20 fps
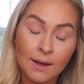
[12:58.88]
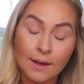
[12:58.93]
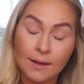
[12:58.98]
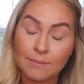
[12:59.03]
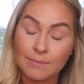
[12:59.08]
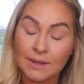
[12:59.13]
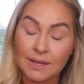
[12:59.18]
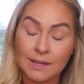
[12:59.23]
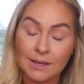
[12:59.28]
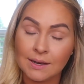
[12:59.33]

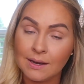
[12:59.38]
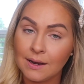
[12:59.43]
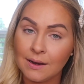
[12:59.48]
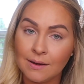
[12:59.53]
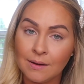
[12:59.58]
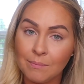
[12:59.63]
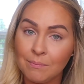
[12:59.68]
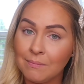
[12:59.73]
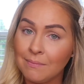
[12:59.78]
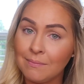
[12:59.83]
I
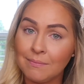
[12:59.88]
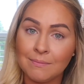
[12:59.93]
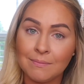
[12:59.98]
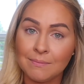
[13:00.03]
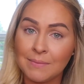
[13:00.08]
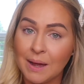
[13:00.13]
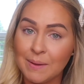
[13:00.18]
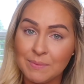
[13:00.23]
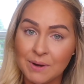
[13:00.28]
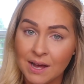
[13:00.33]
mean,
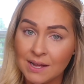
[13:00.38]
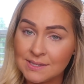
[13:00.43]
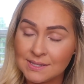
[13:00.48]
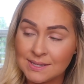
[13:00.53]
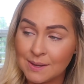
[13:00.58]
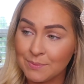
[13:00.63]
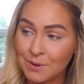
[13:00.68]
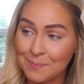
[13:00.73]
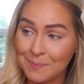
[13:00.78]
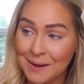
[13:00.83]
I'm not
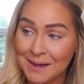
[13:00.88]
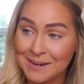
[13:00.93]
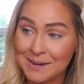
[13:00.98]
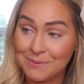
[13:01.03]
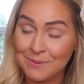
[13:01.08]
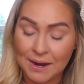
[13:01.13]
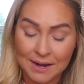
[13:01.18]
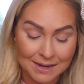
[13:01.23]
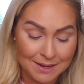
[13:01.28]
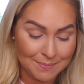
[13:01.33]
summer
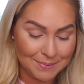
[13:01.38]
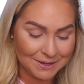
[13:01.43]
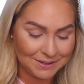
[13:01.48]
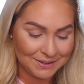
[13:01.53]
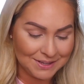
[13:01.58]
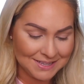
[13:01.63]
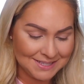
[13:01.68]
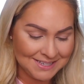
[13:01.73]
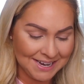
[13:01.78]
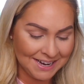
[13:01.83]
body ready, but at
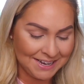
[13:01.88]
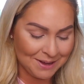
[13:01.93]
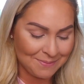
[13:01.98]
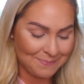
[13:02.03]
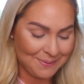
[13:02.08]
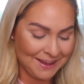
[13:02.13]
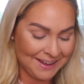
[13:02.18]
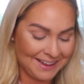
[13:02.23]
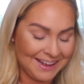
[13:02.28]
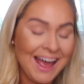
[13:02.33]
least I
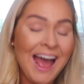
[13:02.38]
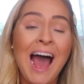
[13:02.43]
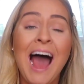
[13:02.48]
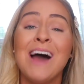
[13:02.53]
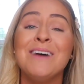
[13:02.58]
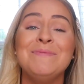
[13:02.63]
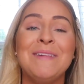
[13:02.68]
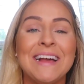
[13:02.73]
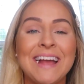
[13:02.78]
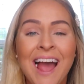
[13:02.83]
can be,
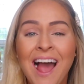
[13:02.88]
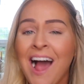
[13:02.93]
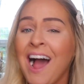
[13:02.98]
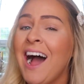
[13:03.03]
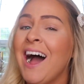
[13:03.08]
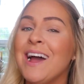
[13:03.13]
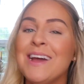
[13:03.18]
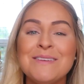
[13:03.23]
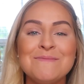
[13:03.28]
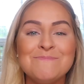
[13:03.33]
I'm like,
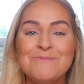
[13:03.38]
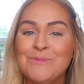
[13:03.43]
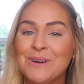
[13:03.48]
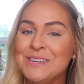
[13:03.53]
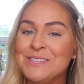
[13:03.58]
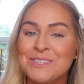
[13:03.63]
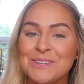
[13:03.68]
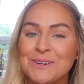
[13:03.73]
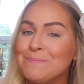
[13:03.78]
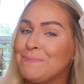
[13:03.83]
I am
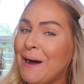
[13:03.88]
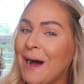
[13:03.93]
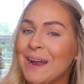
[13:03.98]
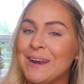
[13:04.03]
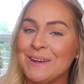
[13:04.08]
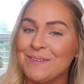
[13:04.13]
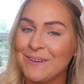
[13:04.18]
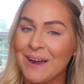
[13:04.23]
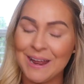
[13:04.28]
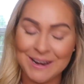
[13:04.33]
winter
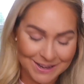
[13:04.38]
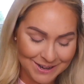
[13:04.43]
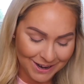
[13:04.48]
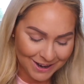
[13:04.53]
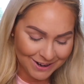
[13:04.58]
body ready